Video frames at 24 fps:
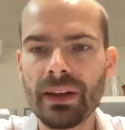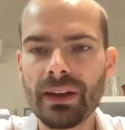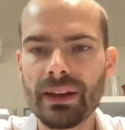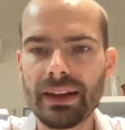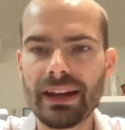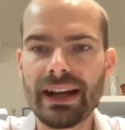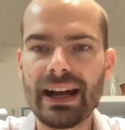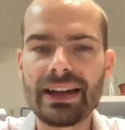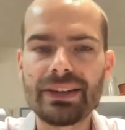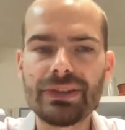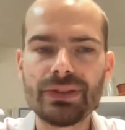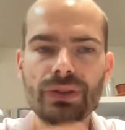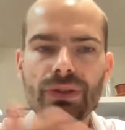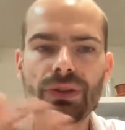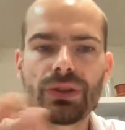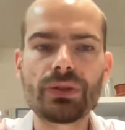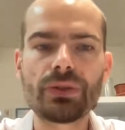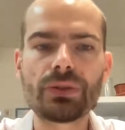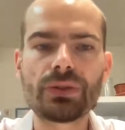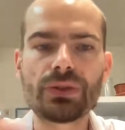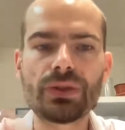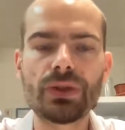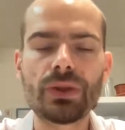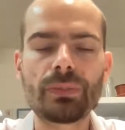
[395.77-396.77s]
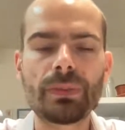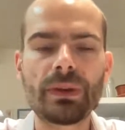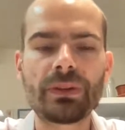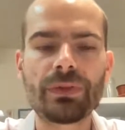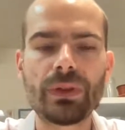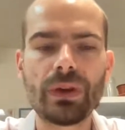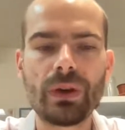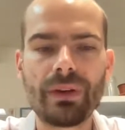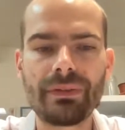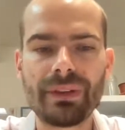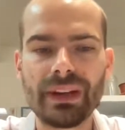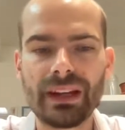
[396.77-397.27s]
Guys on YouTube, if
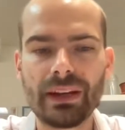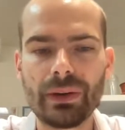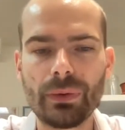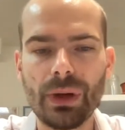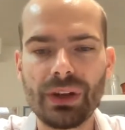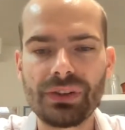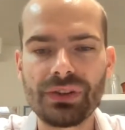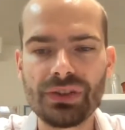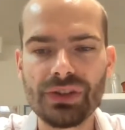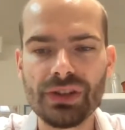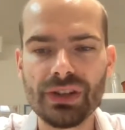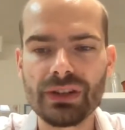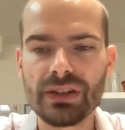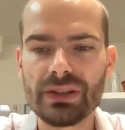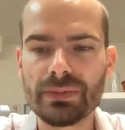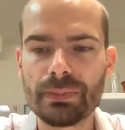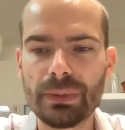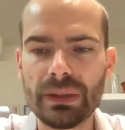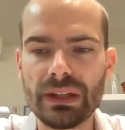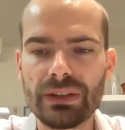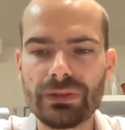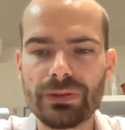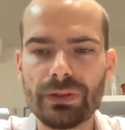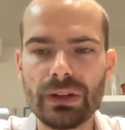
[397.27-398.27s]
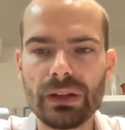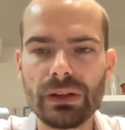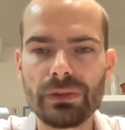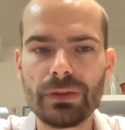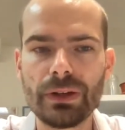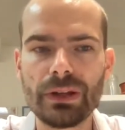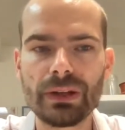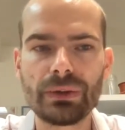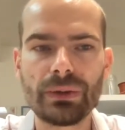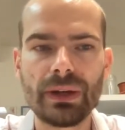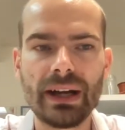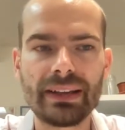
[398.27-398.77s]
you have any questions, please feel
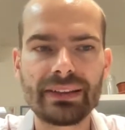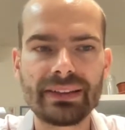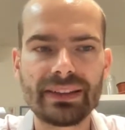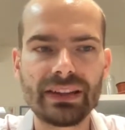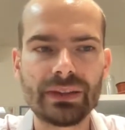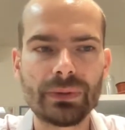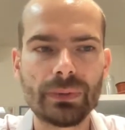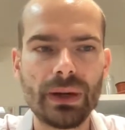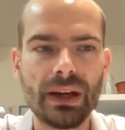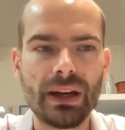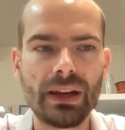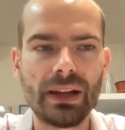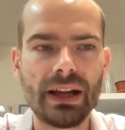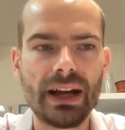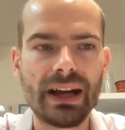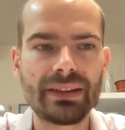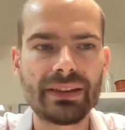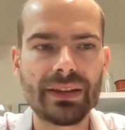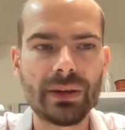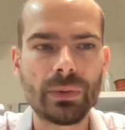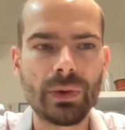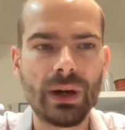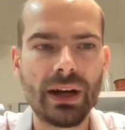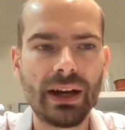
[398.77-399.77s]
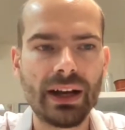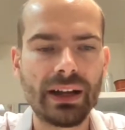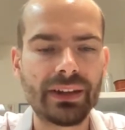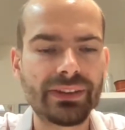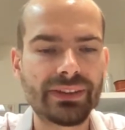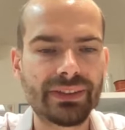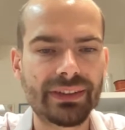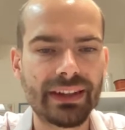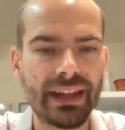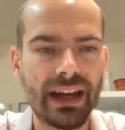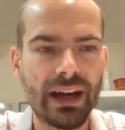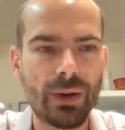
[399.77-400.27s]
free to ask as well.
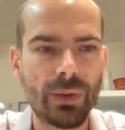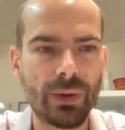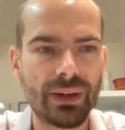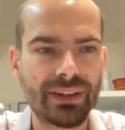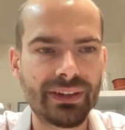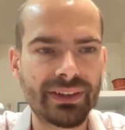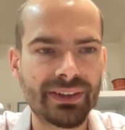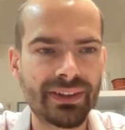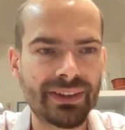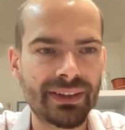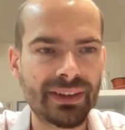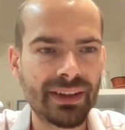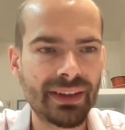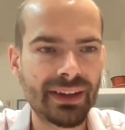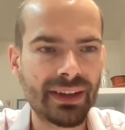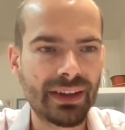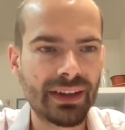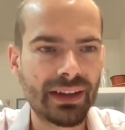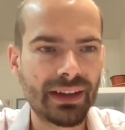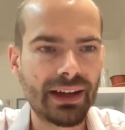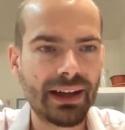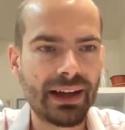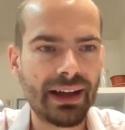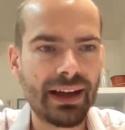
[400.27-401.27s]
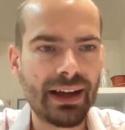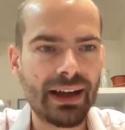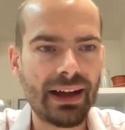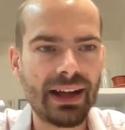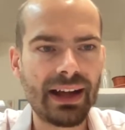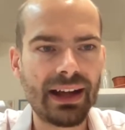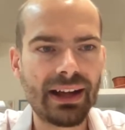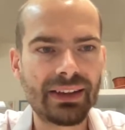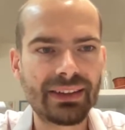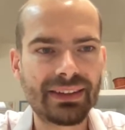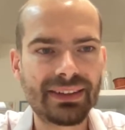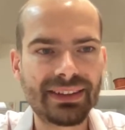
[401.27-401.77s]
Otherwise, now it's
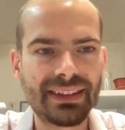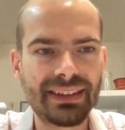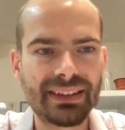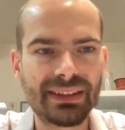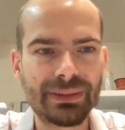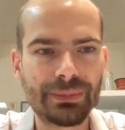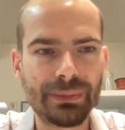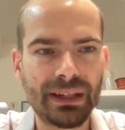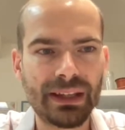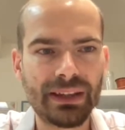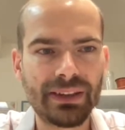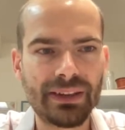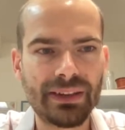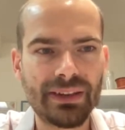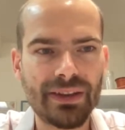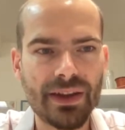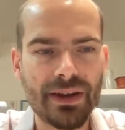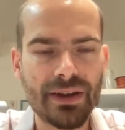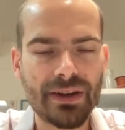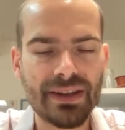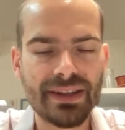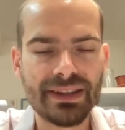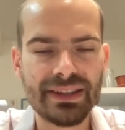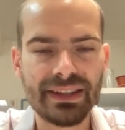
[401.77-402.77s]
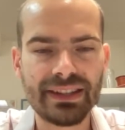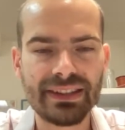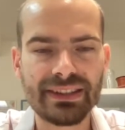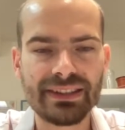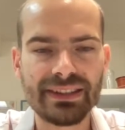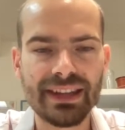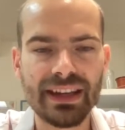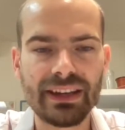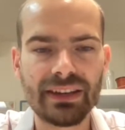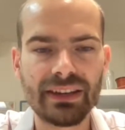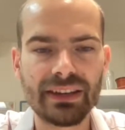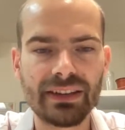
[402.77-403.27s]
6 minutes 36
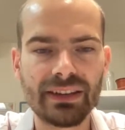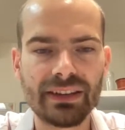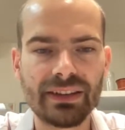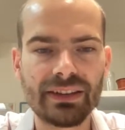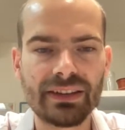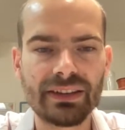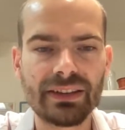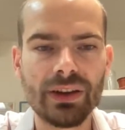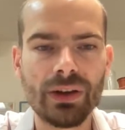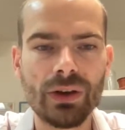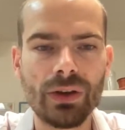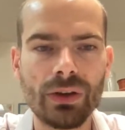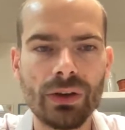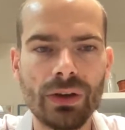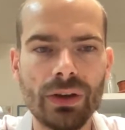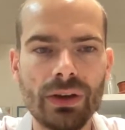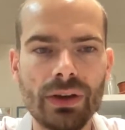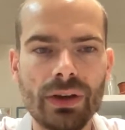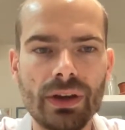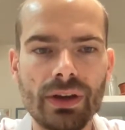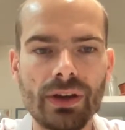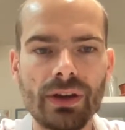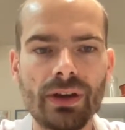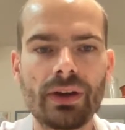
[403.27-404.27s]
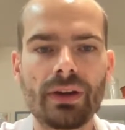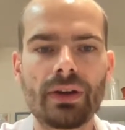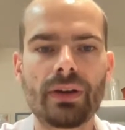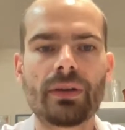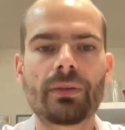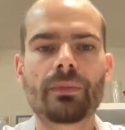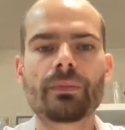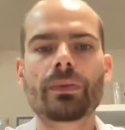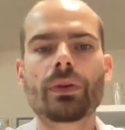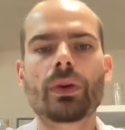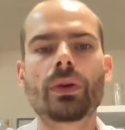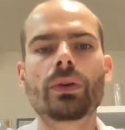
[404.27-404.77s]
seconds on
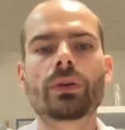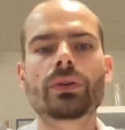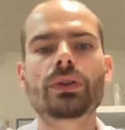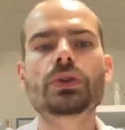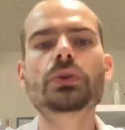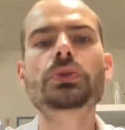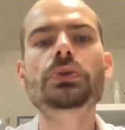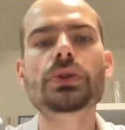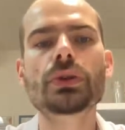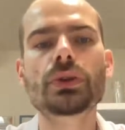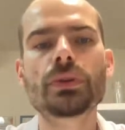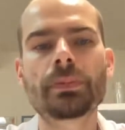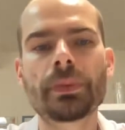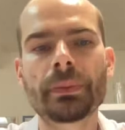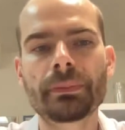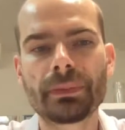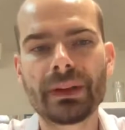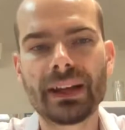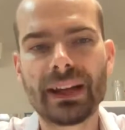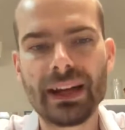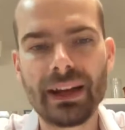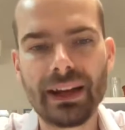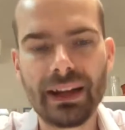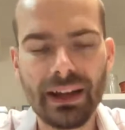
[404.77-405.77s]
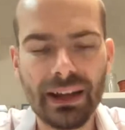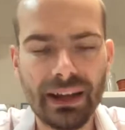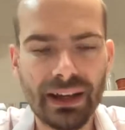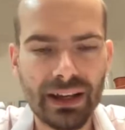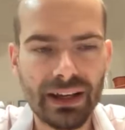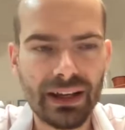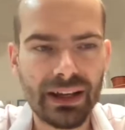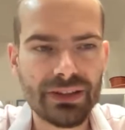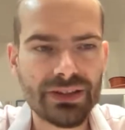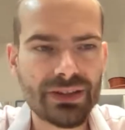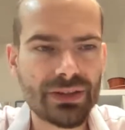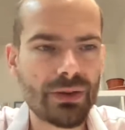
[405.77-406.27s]
YouTube.
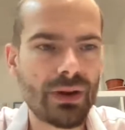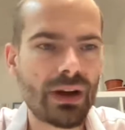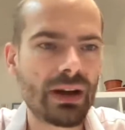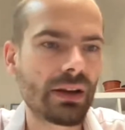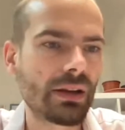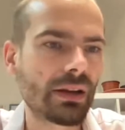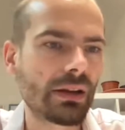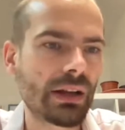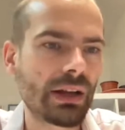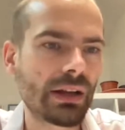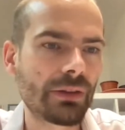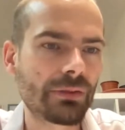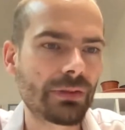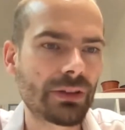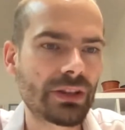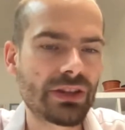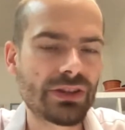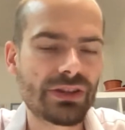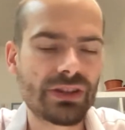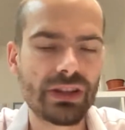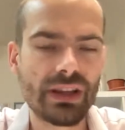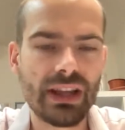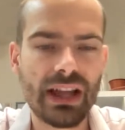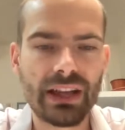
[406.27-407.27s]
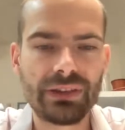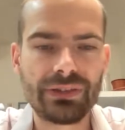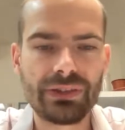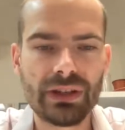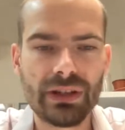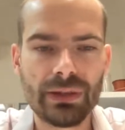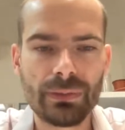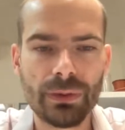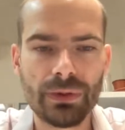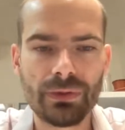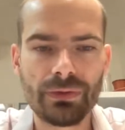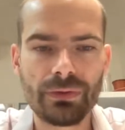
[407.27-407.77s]
So I'll finish the live
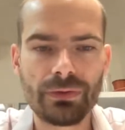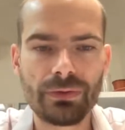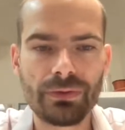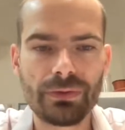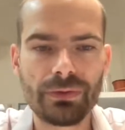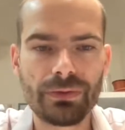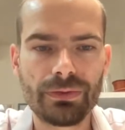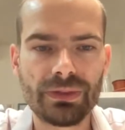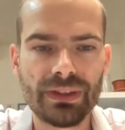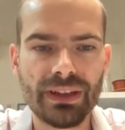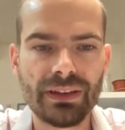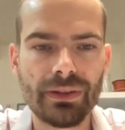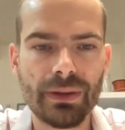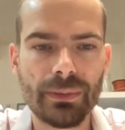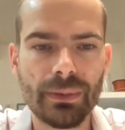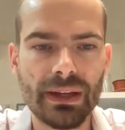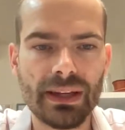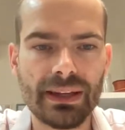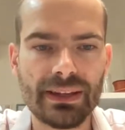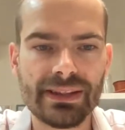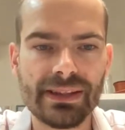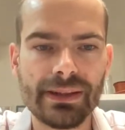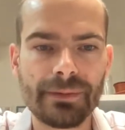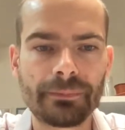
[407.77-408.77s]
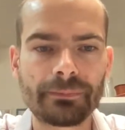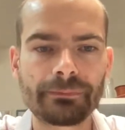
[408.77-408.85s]
stream on 7 minutes.